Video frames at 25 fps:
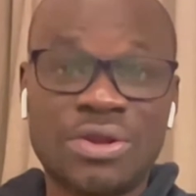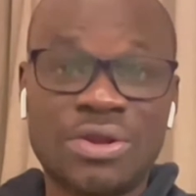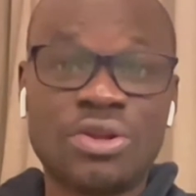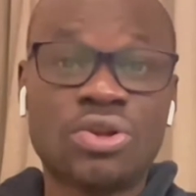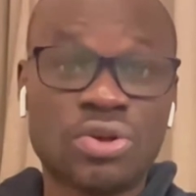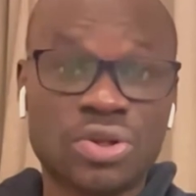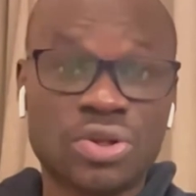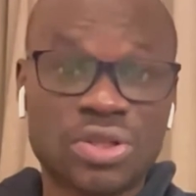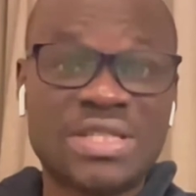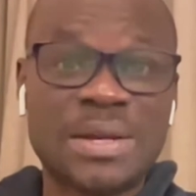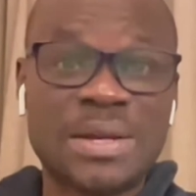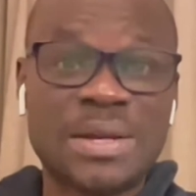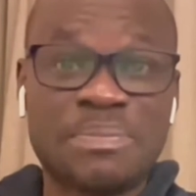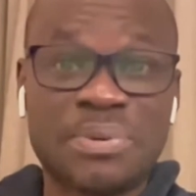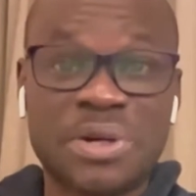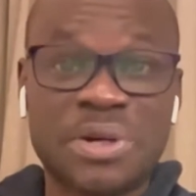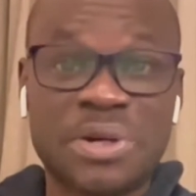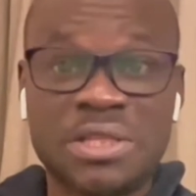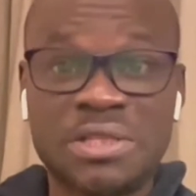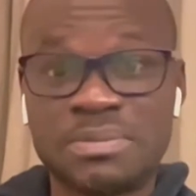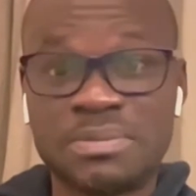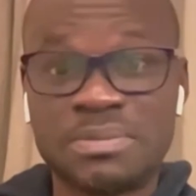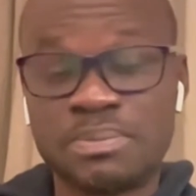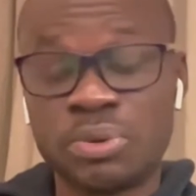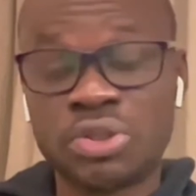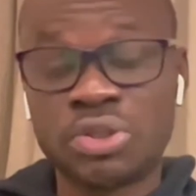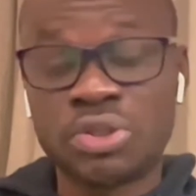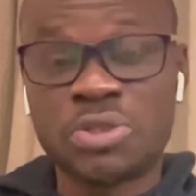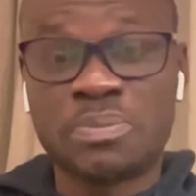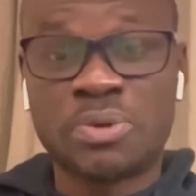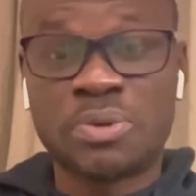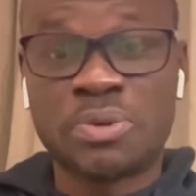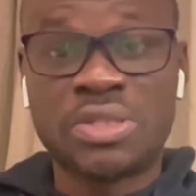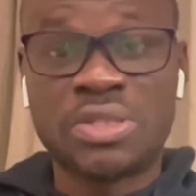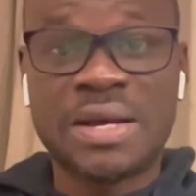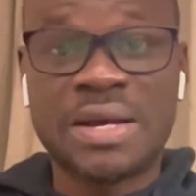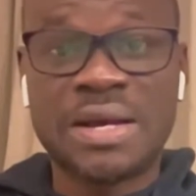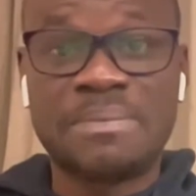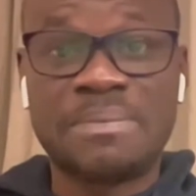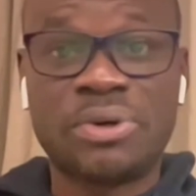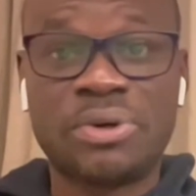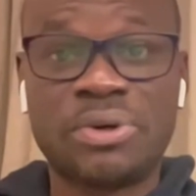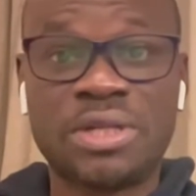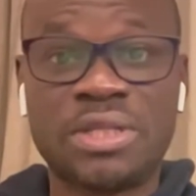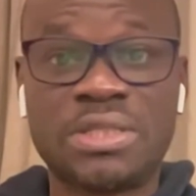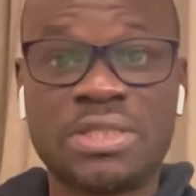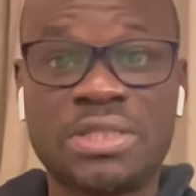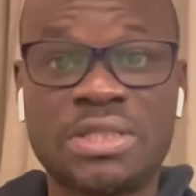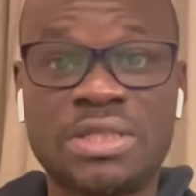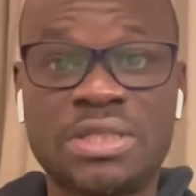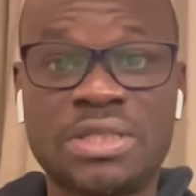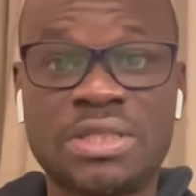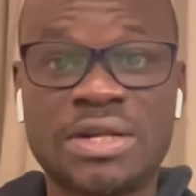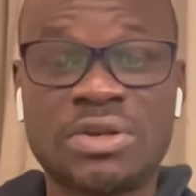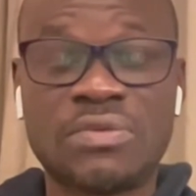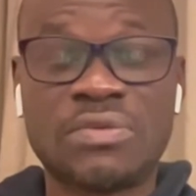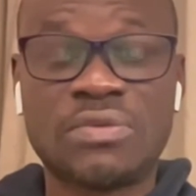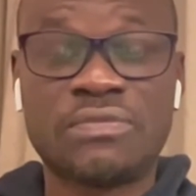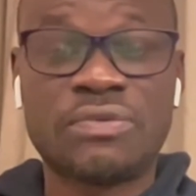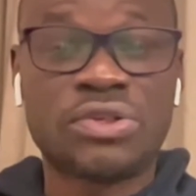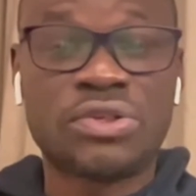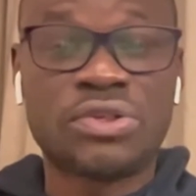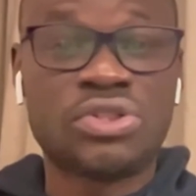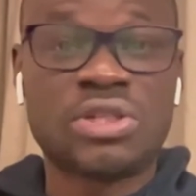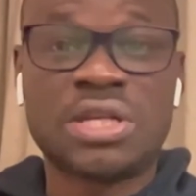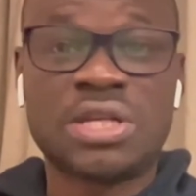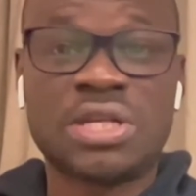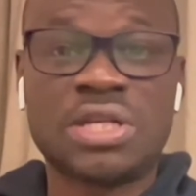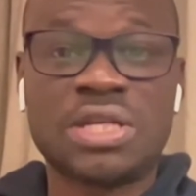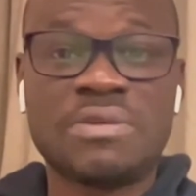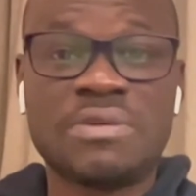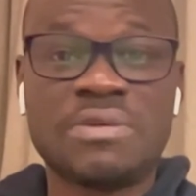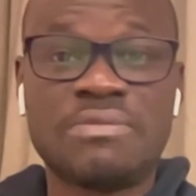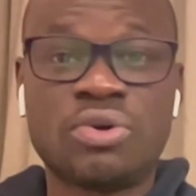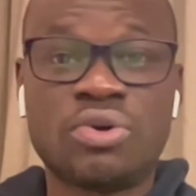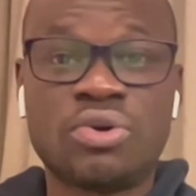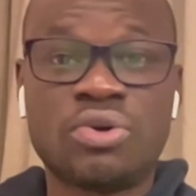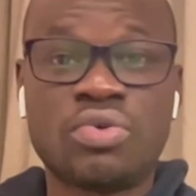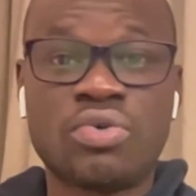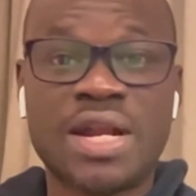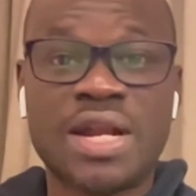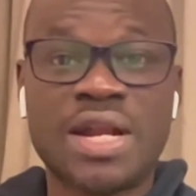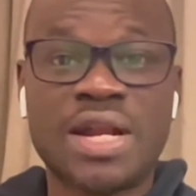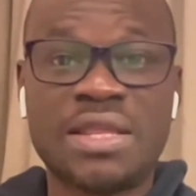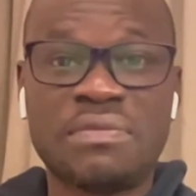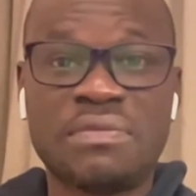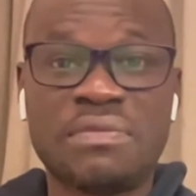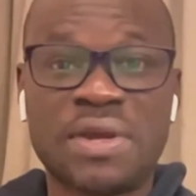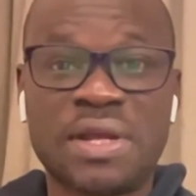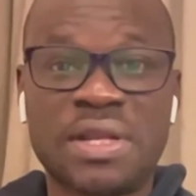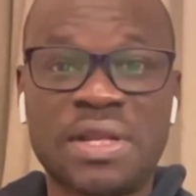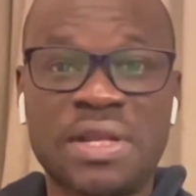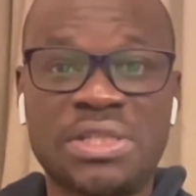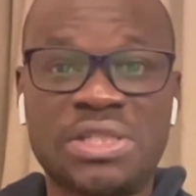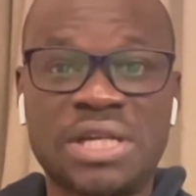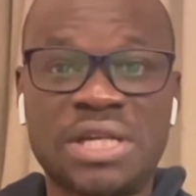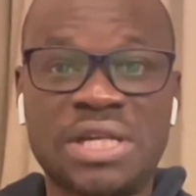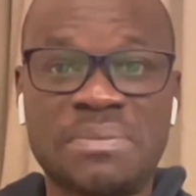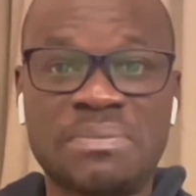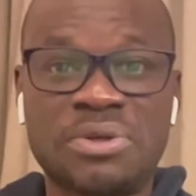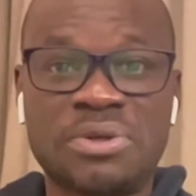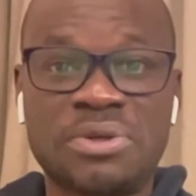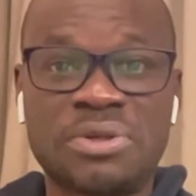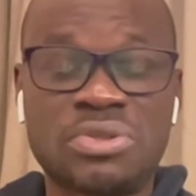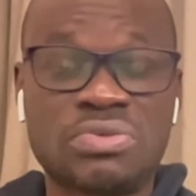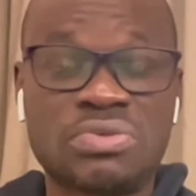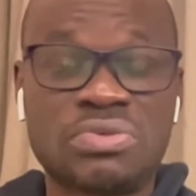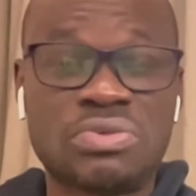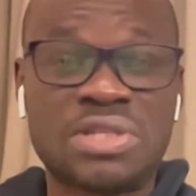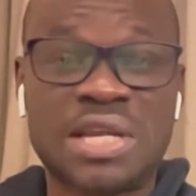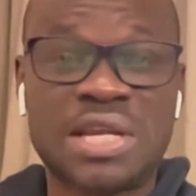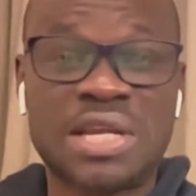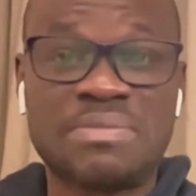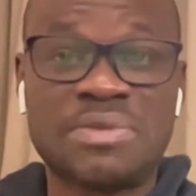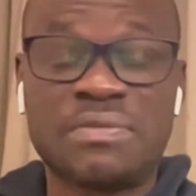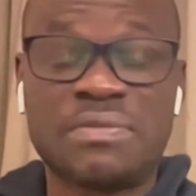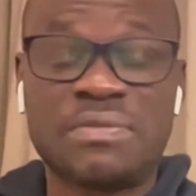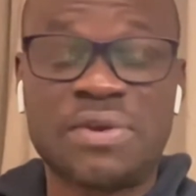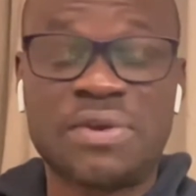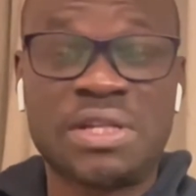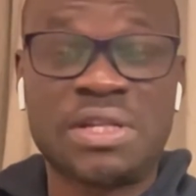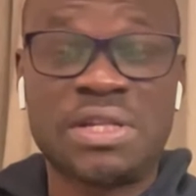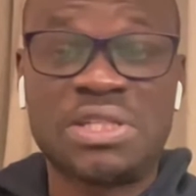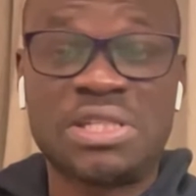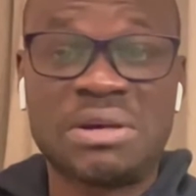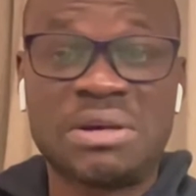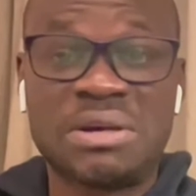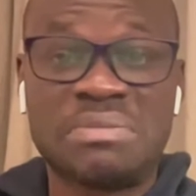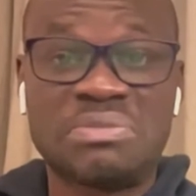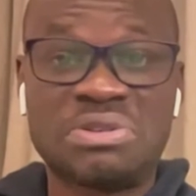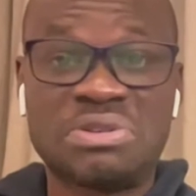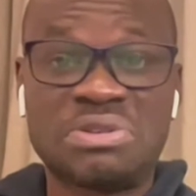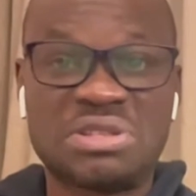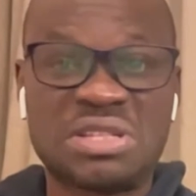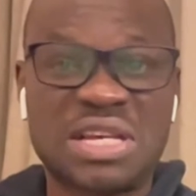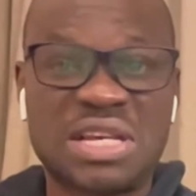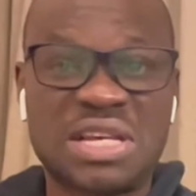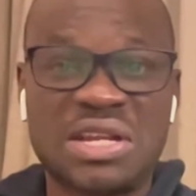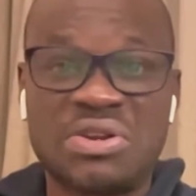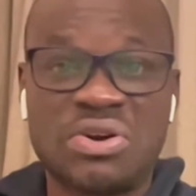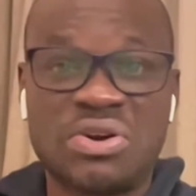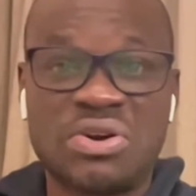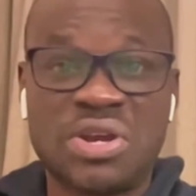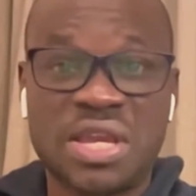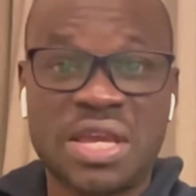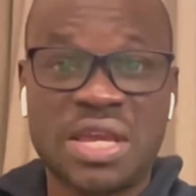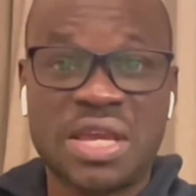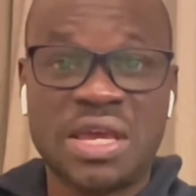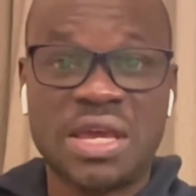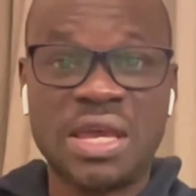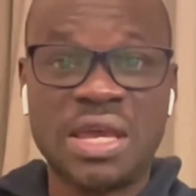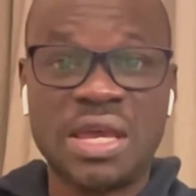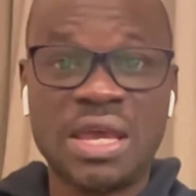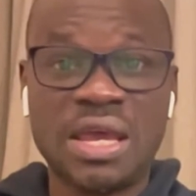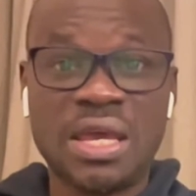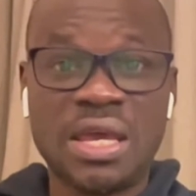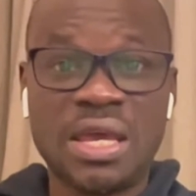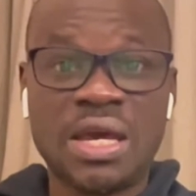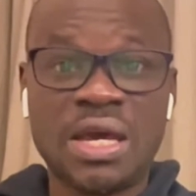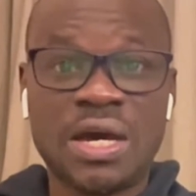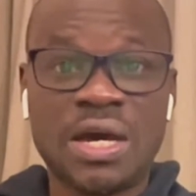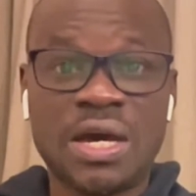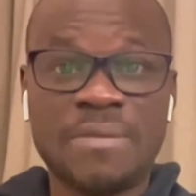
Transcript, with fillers: cannot separate both sports and politics. And unfortunately, Morocco are the defending champions, two-time defending champions. They are not here.